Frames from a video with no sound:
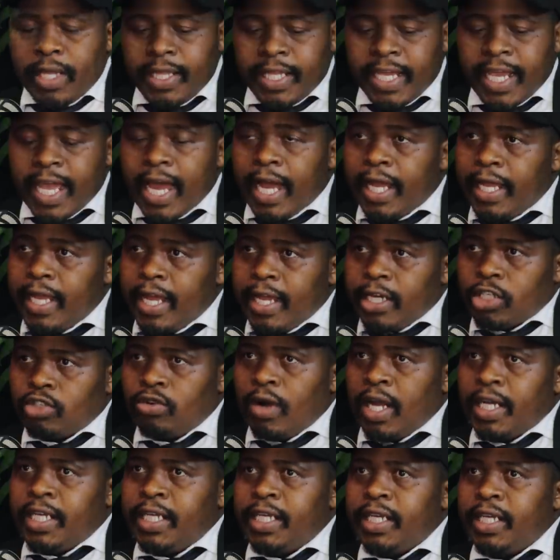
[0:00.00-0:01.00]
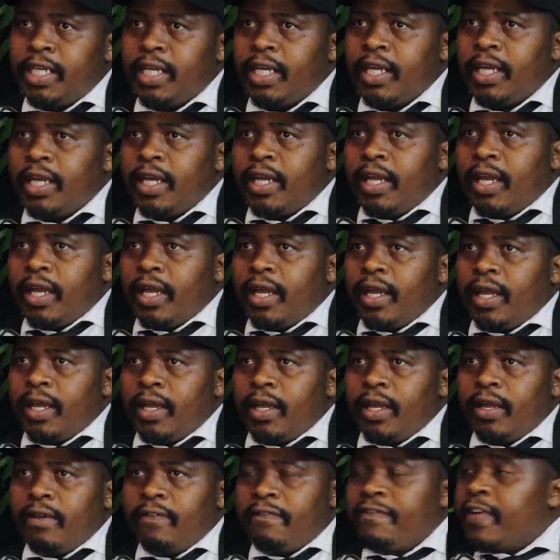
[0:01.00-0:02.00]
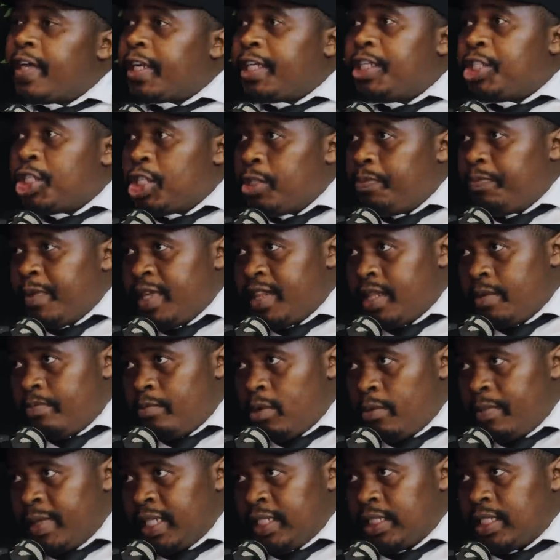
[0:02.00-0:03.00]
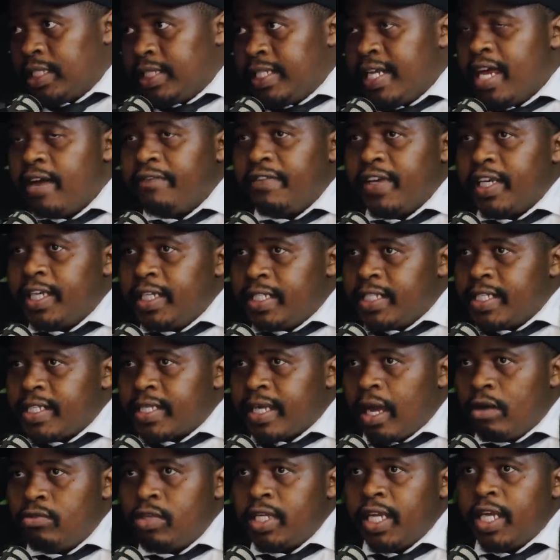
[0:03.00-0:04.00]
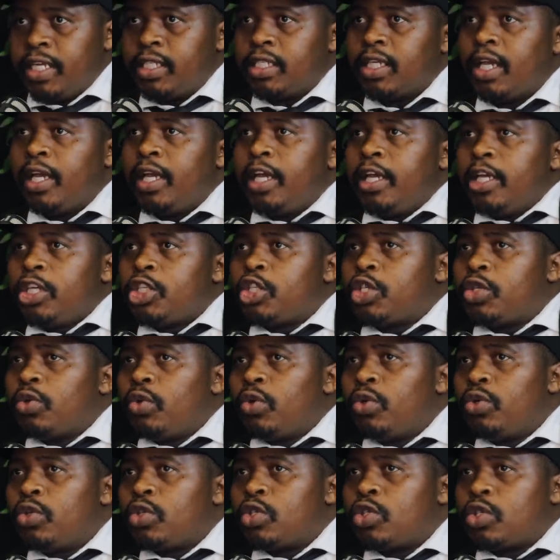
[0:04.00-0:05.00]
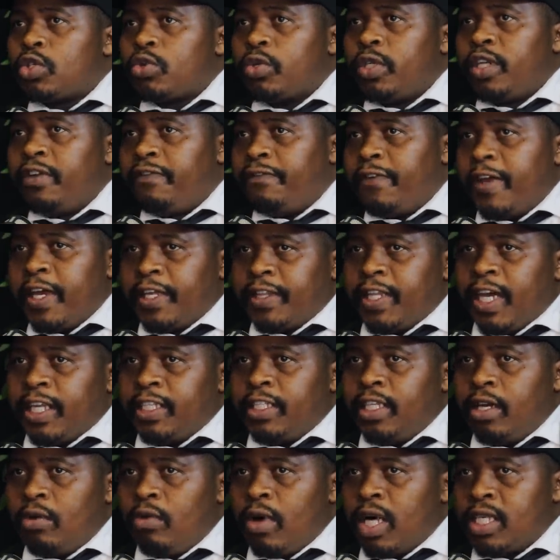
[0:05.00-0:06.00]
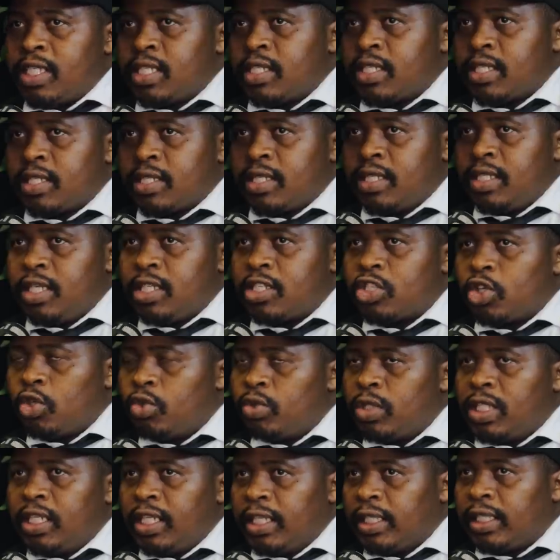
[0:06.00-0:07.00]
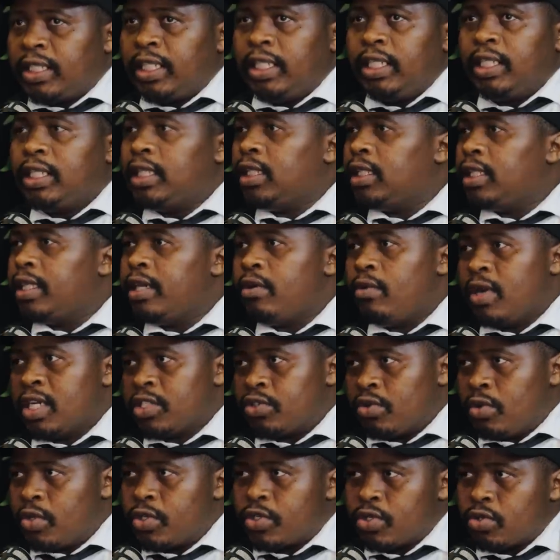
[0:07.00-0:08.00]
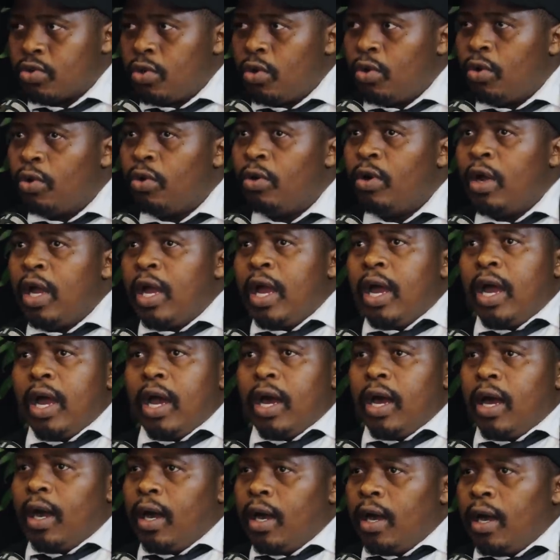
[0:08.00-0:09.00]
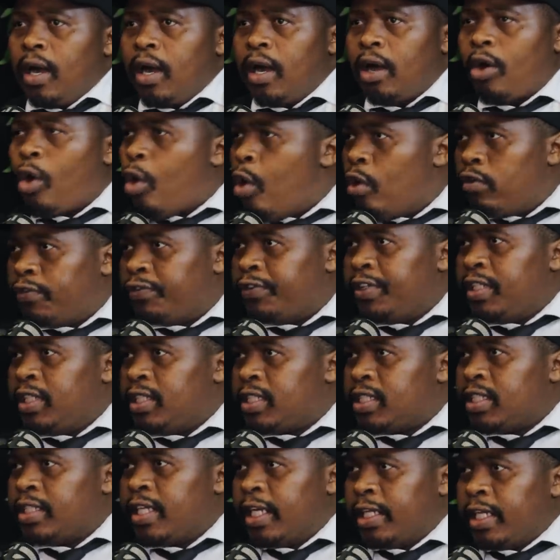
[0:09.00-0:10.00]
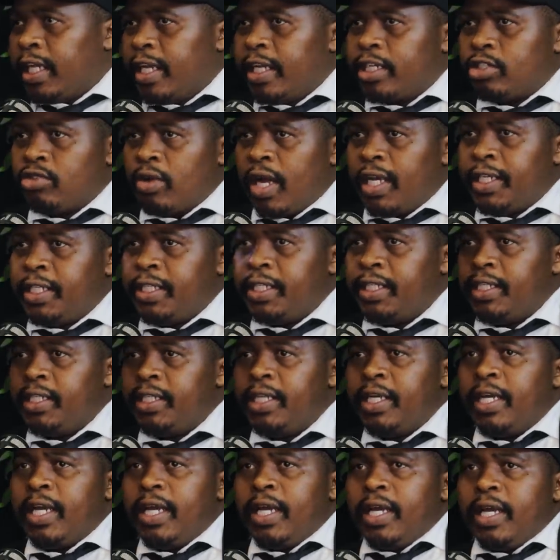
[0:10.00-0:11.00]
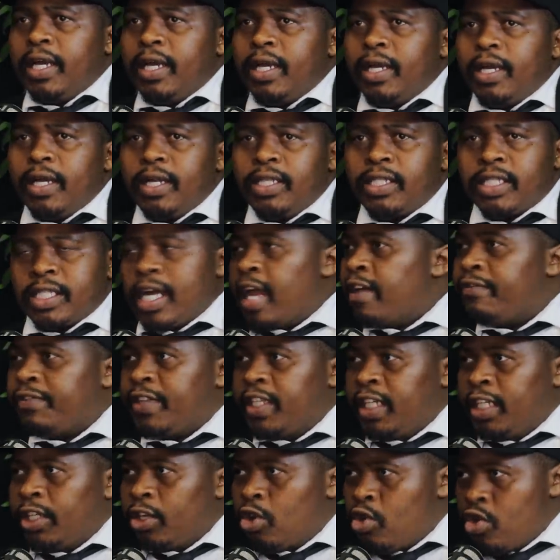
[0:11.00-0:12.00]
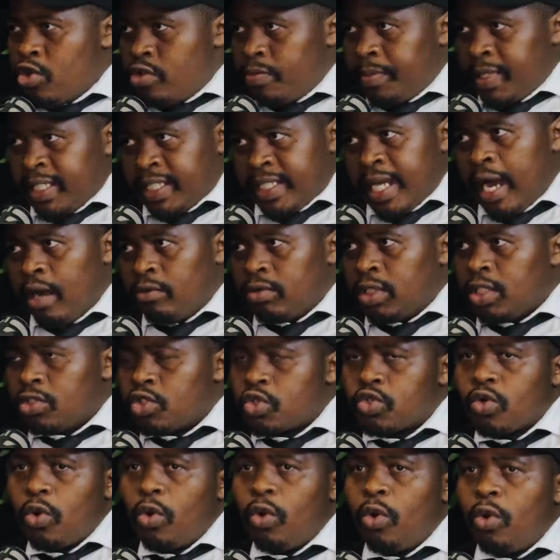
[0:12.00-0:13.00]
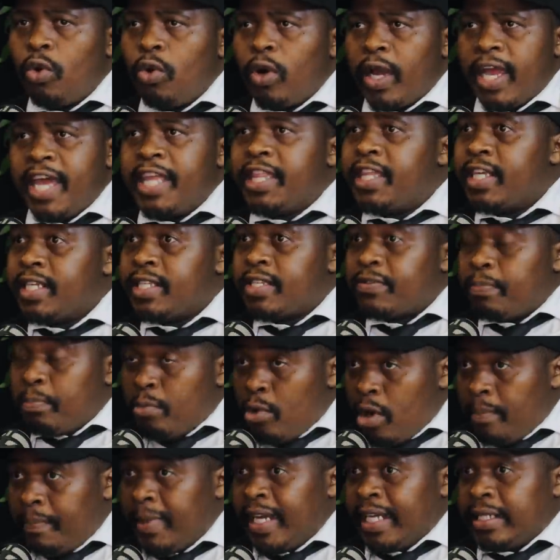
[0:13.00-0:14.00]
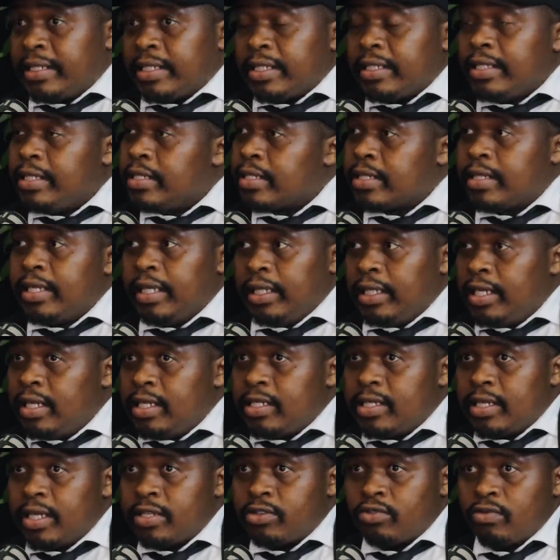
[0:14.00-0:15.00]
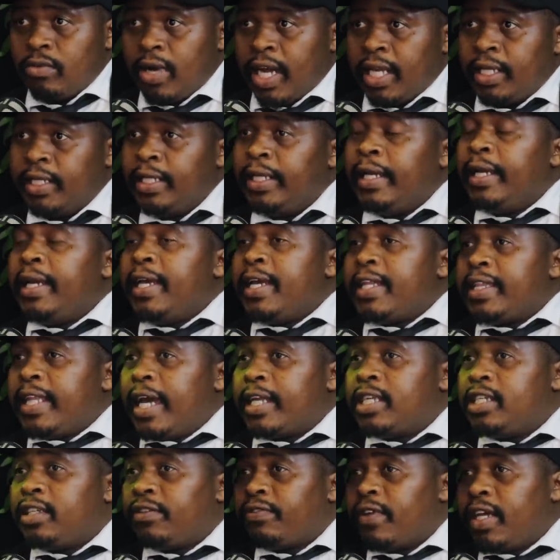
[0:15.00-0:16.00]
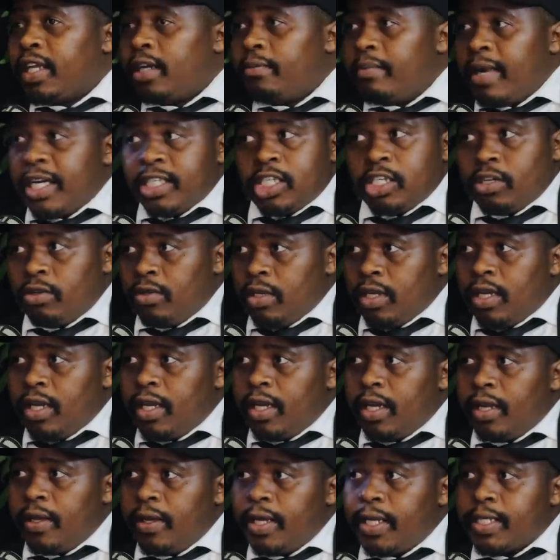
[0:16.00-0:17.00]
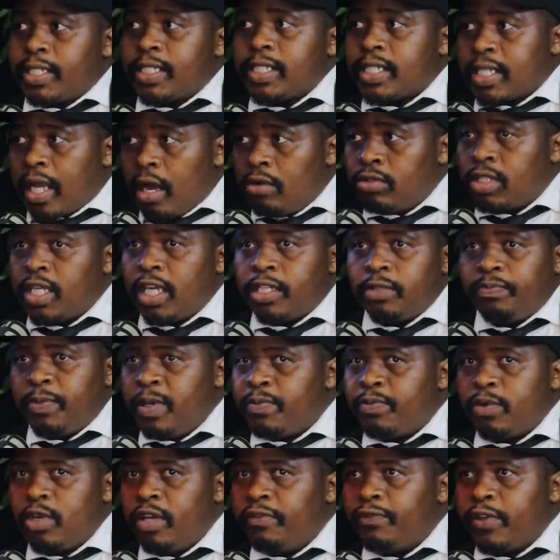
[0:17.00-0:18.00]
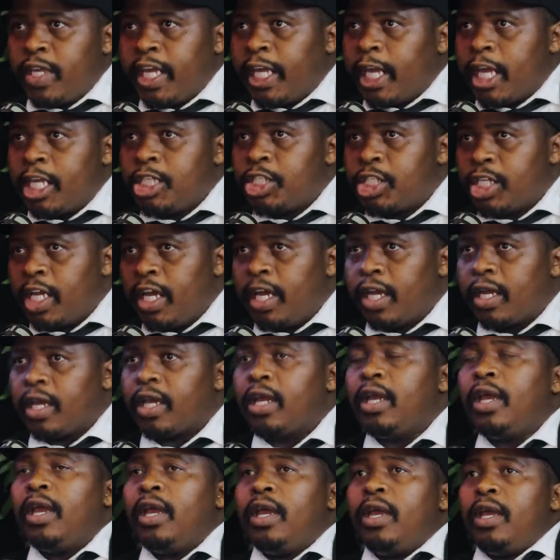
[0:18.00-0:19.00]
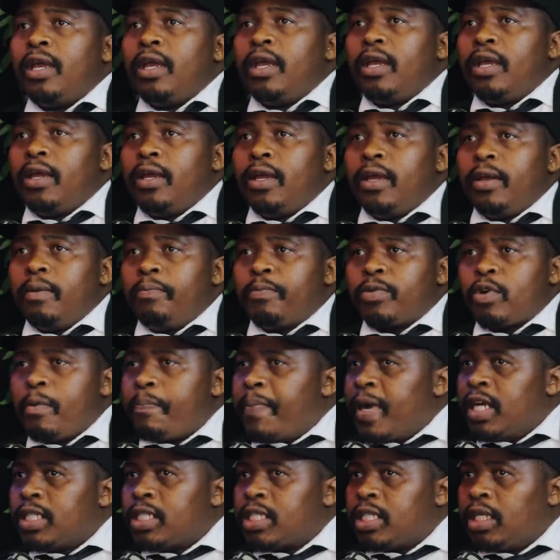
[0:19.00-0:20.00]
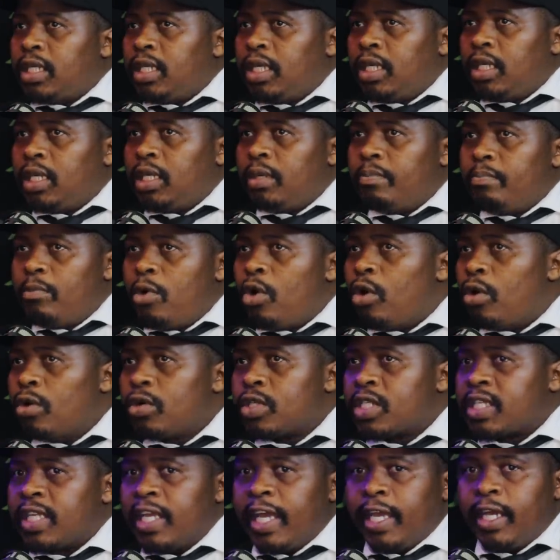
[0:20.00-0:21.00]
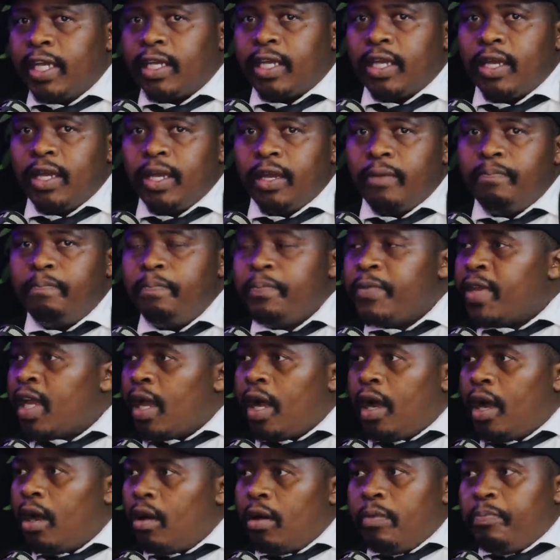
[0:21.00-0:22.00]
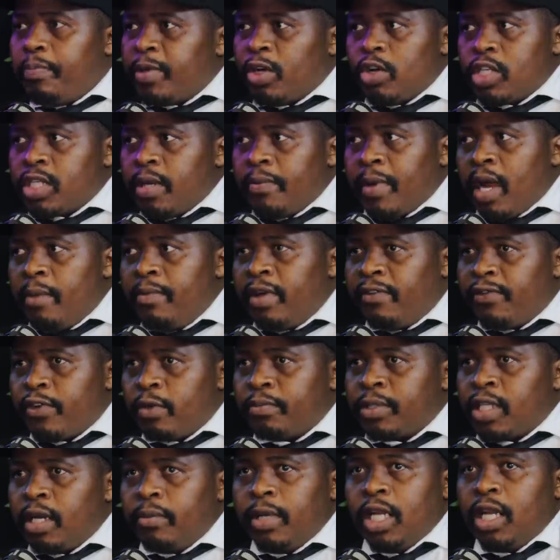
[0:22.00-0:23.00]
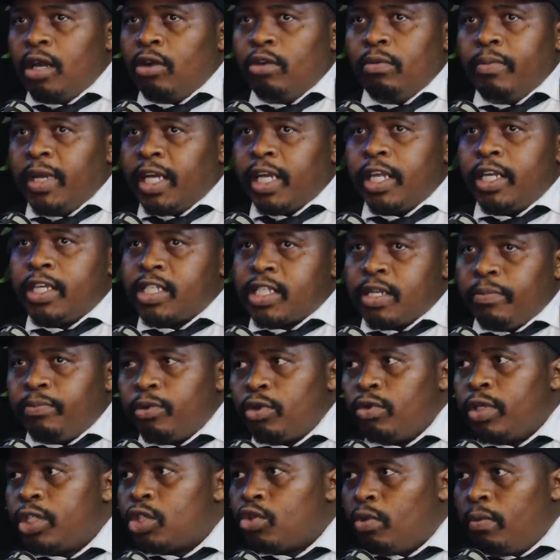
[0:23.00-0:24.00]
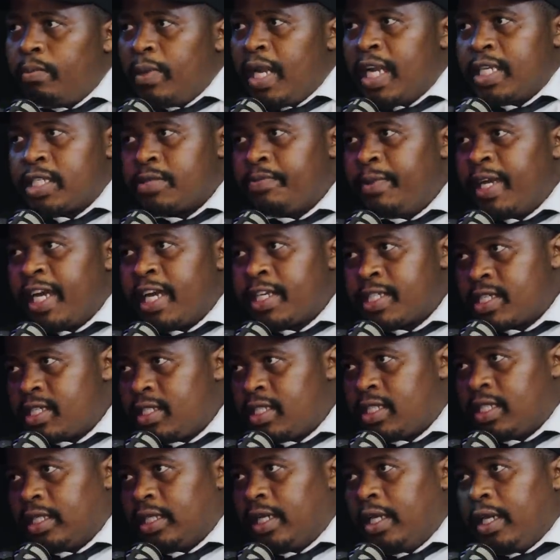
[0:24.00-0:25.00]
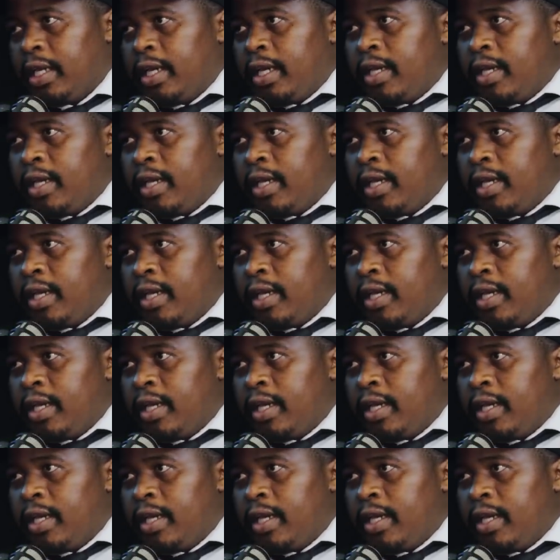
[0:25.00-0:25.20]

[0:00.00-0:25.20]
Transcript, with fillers: they are actually uh, very cheap at the moment. They are very discounted due to the fact that there was this looting thing. There was also uh, COVID that actually uh, drive the economy down. So at this moment is the easiest one that is very much uh, discounted. People, if they can check uh, property malls like, um, uh, because I'm coming from Durban, I'll make an example with Umlazi Mega City.